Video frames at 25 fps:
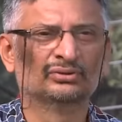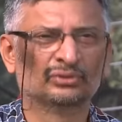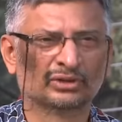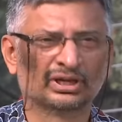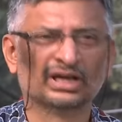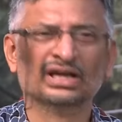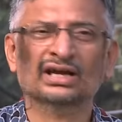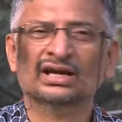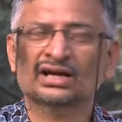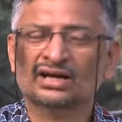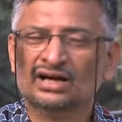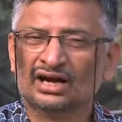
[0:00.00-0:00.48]

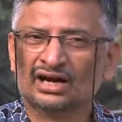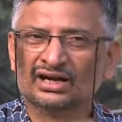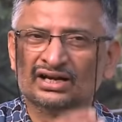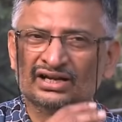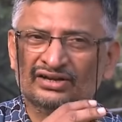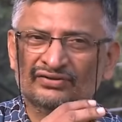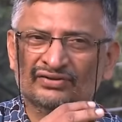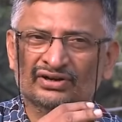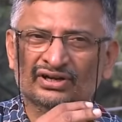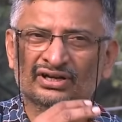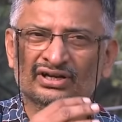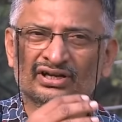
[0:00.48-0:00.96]
Okay. That and
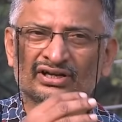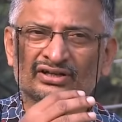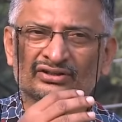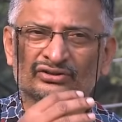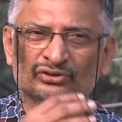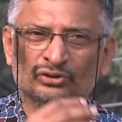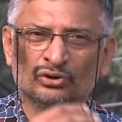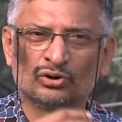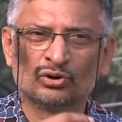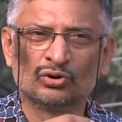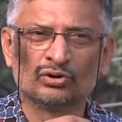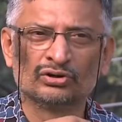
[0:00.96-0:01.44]
is what a uh,
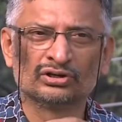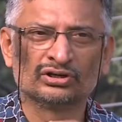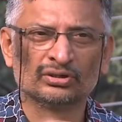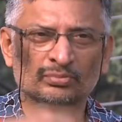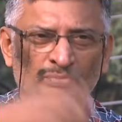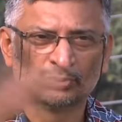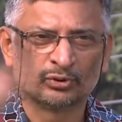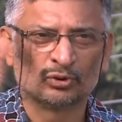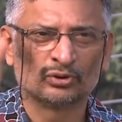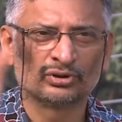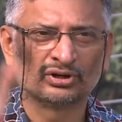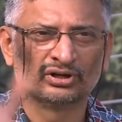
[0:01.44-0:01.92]
neutron
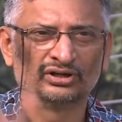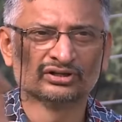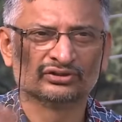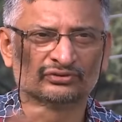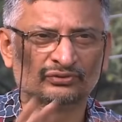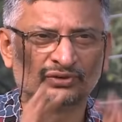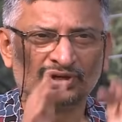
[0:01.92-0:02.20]
star the protons,